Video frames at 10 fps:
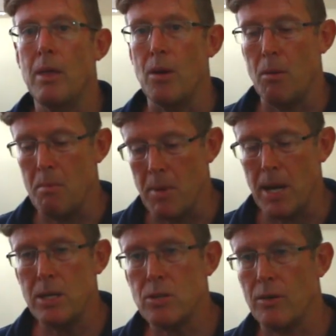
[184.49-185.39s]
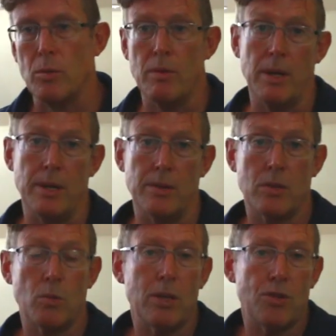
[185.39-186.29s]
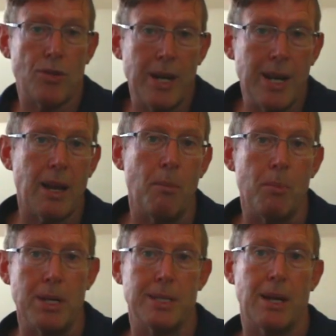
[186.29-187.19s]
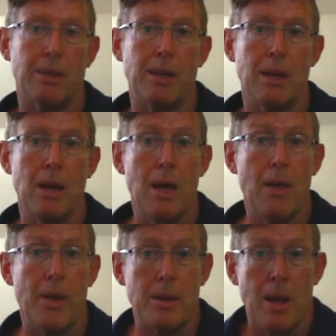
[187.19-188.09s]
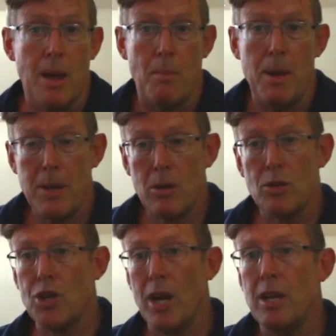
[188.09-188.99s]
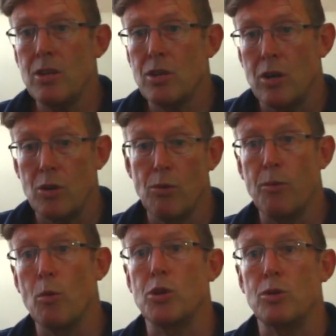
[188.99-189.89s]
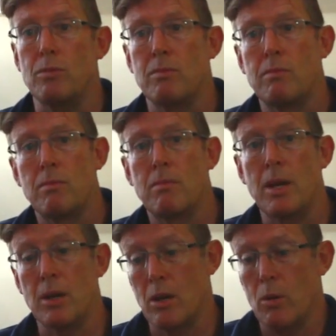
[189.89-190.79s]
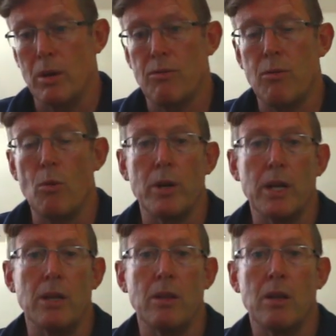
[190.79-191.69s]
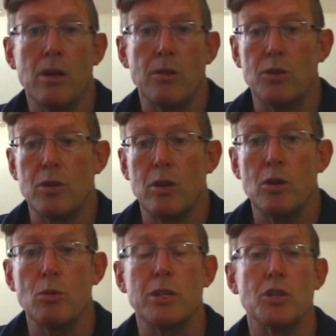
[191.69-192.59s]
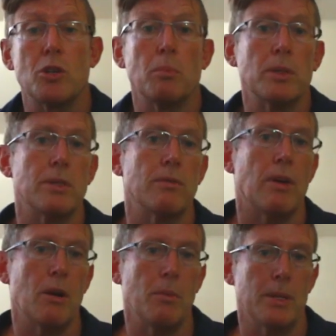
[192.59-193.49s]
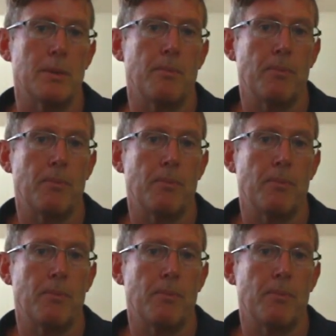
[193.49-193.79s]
there are many software vendors as well as training companies out there that maybe could change your fortune and going forward in this new digital built environment.